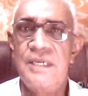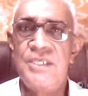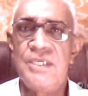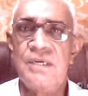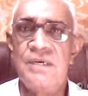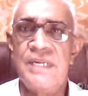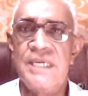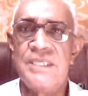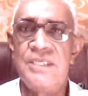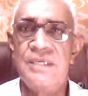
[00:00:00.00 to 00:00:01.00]
Each
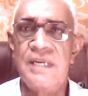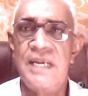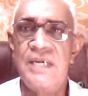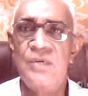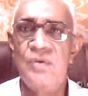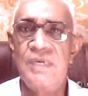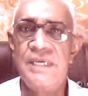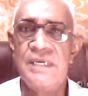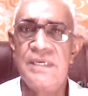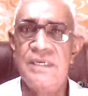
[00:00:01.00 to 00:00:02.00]
contraction
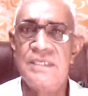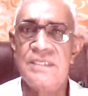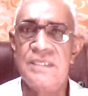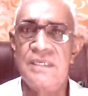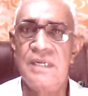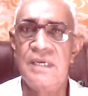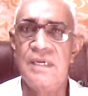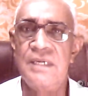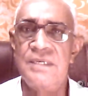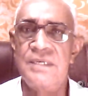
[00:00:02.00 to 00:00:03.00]
gradually increases in
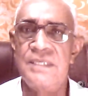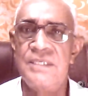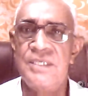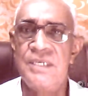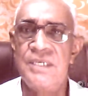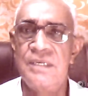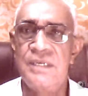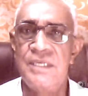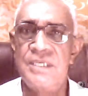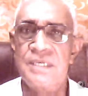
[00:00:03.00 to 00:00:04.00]
intensity,
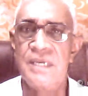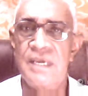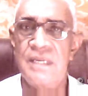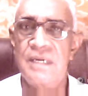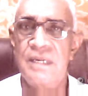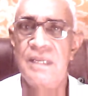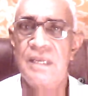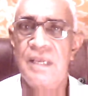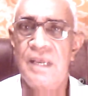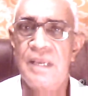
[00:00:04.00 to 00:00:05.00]
reaching an
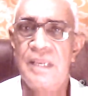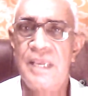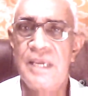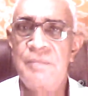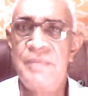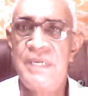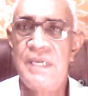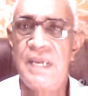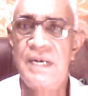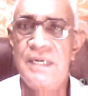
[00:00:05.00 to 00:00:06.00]

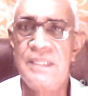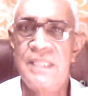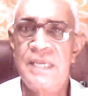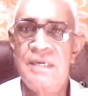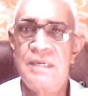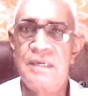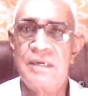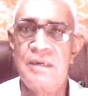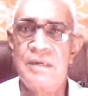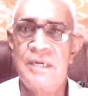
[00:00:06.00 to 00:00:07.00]
acme and then
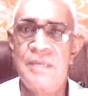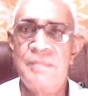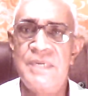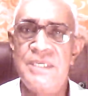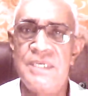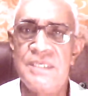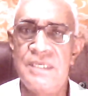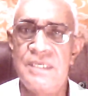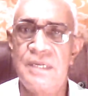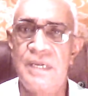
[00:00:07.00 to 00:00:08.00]

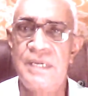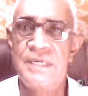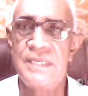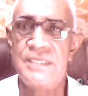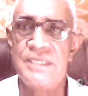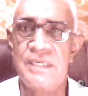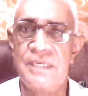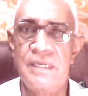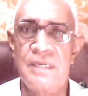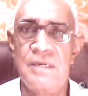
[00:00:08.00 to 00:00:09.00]
diminishes in
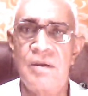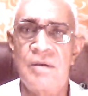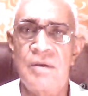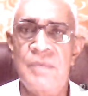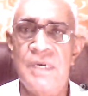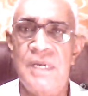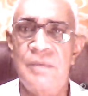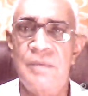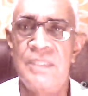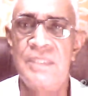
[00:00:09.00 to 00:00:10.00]
intensity. In normal
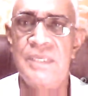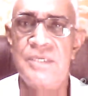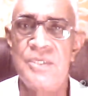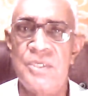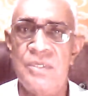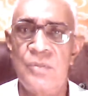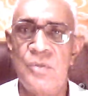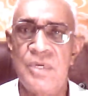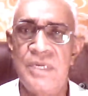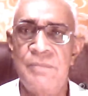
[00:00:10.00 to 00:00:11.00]
labor, the
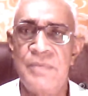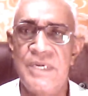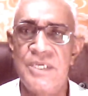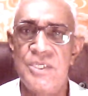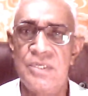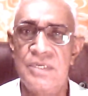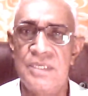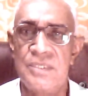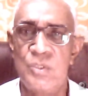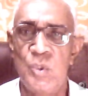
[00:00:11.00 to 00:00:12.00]
intrauterine pressure
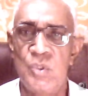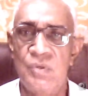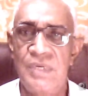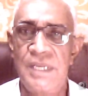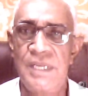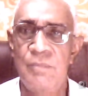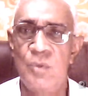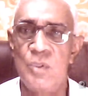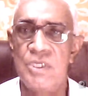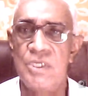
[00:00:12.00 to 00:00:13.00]
is usually
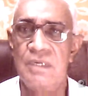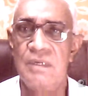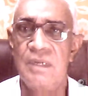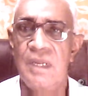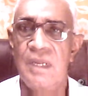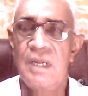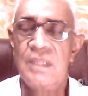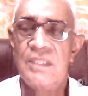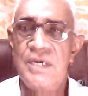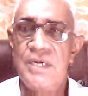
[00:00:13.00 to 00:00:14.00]
about
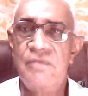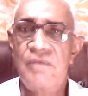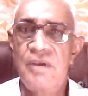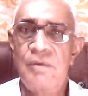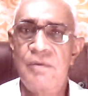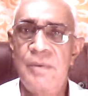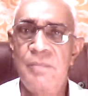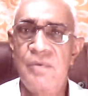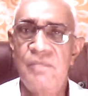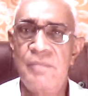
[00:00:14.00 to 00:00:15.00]
35
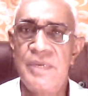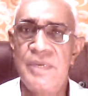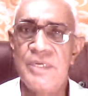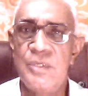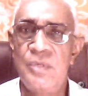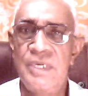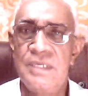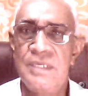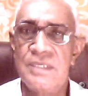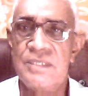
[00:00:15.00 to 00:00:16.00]
mm of mercury.
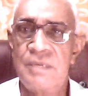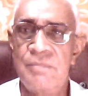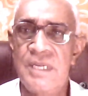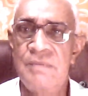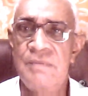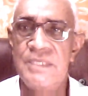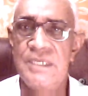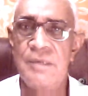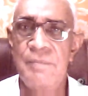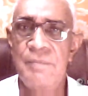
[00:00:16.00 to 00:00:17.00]
Sometimes
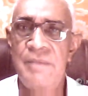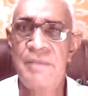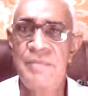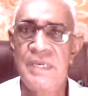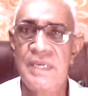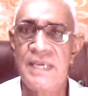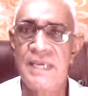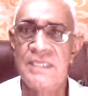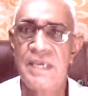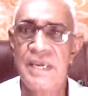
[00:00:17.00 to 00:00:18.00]
it may be
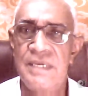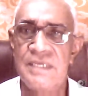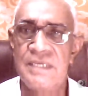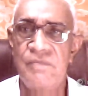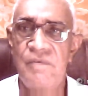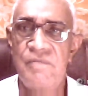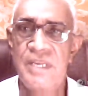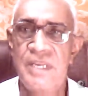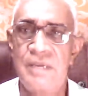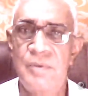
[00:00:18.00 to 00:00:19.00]
as high as
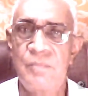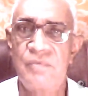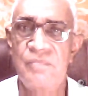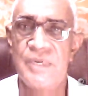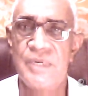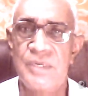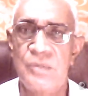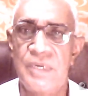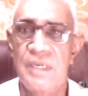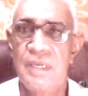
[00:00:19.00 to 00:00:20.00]
50 mm of
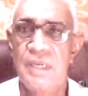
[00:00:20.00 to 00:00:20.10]
mercury.